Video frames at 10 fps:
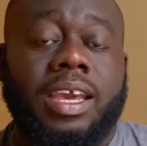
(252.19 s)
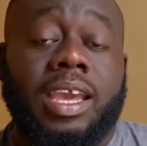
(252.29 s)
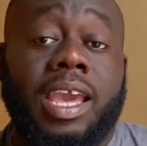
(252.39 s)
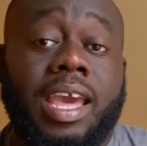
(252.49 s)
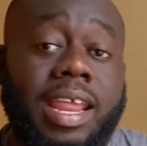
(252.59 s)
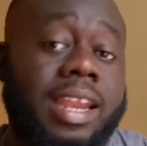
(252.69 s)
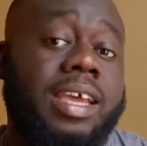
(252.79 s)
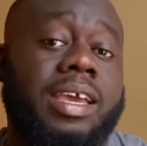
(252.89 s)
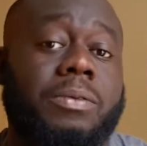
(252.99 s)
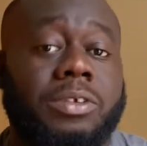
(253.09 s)
And
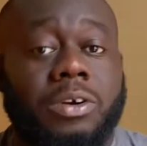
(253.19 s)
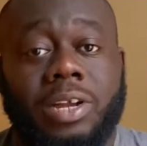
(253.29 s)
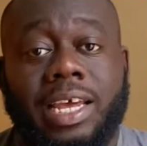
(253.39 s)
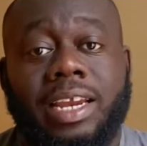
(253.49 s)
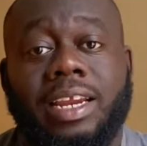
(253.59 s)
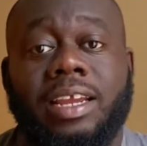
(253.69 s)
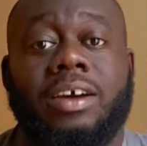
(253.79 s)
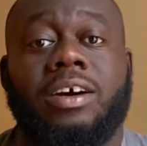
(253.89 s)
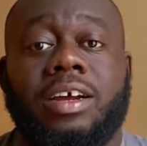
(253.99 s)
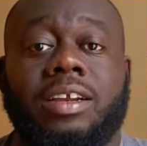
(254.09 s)
it was all edited
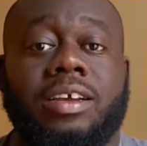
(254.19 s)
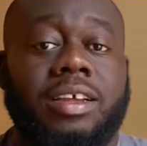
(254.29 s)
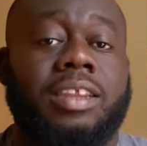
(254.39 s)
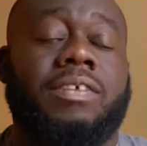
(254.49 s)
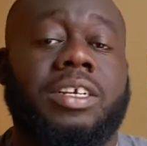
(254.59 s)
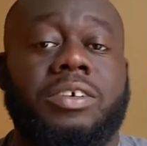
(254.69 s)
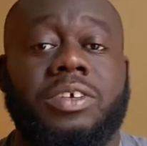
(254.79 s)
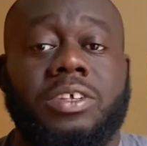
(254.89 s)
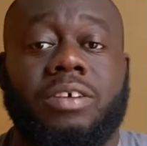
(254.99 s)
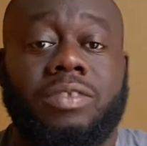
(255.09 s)
on DaVinci
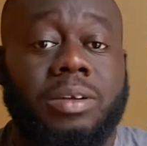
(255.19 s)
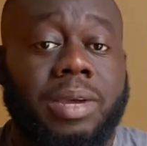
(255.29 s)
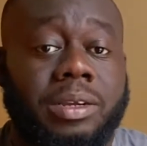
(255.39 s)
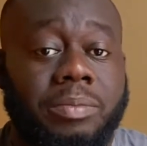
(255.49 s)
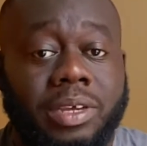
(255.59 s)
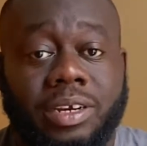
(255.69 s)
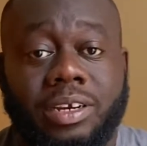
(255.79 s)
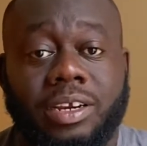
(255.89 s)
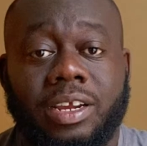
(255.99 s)
Resolve on my computer.